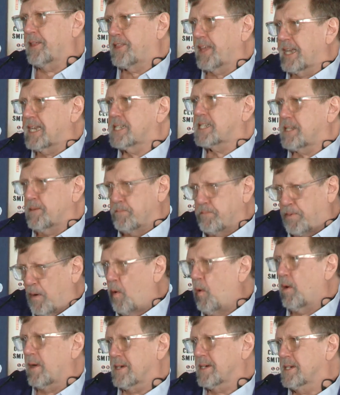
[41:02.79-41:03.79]
think it's
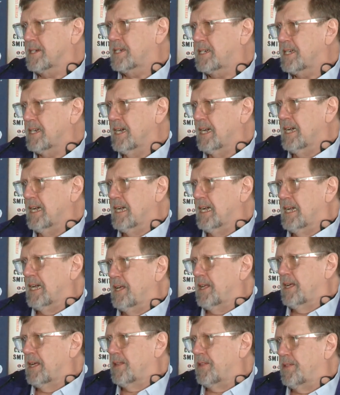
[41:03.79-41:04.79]
important
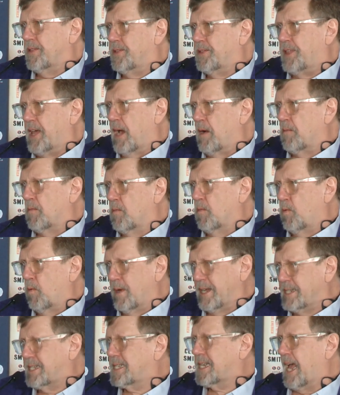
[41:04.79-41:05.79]
that
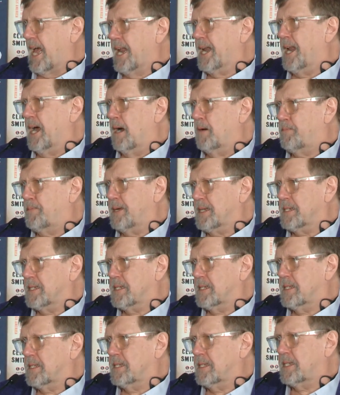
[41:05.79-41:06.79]
we stand up
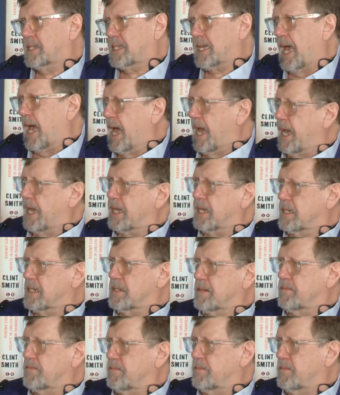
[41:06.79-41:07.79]
and say
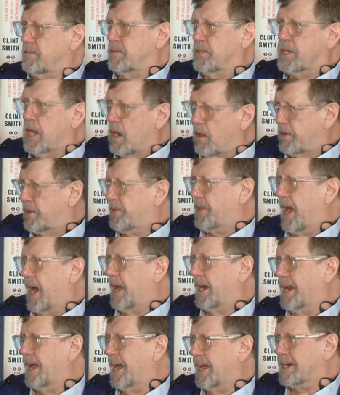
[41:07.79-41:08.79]
no to
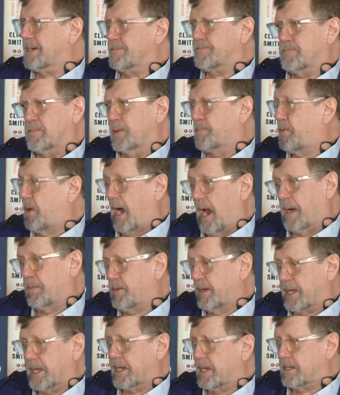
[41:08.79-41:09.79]
that. And
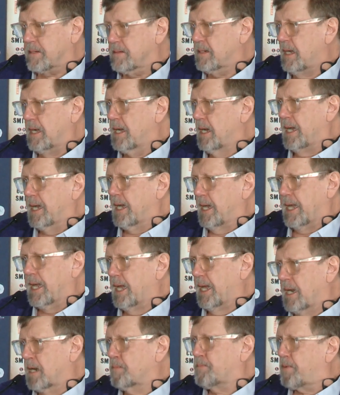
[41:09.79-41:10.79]

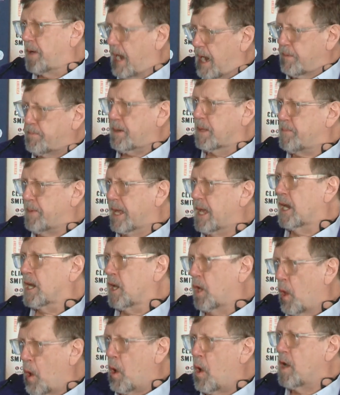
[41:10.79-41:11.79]
it'll probably be a
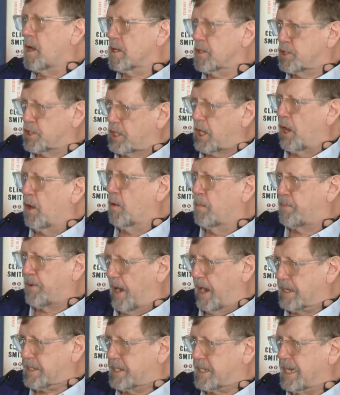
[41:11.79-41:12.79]
long, slow
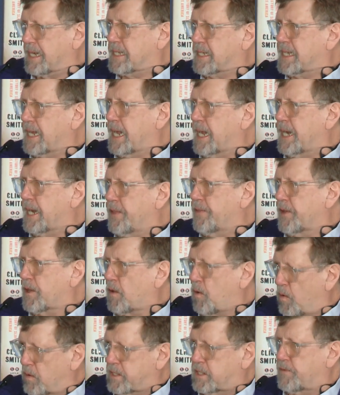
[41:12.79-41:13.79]
process, and in the
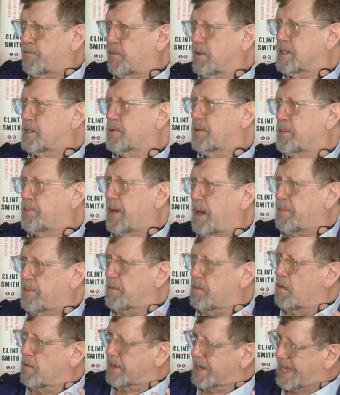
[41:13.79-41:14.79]
course of which we probably
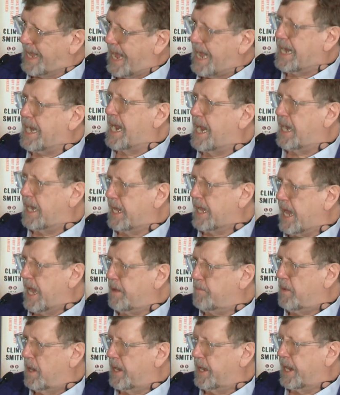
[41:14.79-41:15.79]
won't get
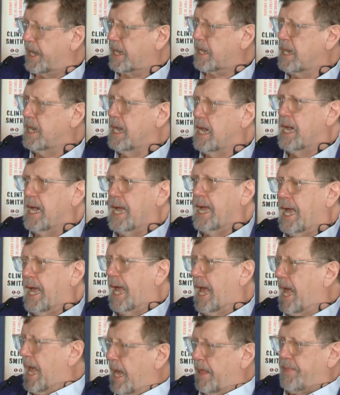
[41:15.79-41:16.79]
NEA money.
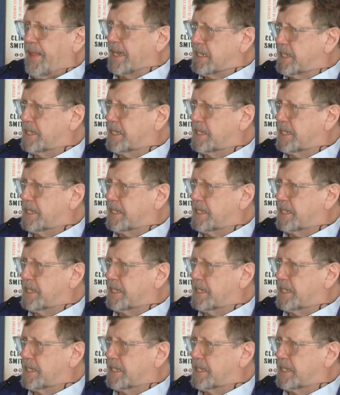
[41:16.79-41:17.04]
And